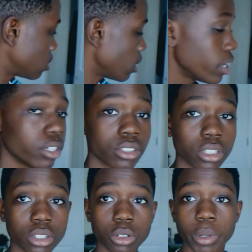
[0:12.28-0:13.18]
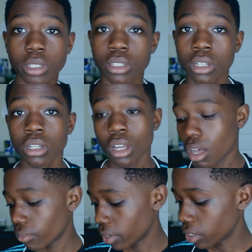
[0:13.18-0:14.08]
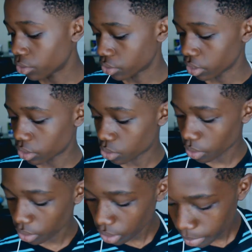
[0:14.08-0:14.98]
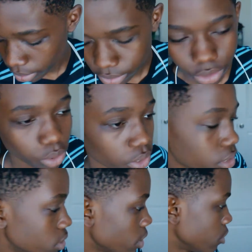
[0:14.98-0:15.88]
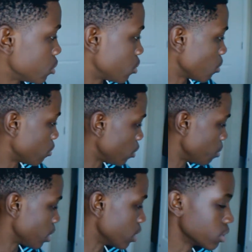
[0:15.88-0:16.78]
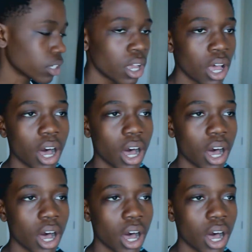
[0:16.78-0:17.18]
is a little bit of an interesting tutorial. Not tutorial. This is an interesting review because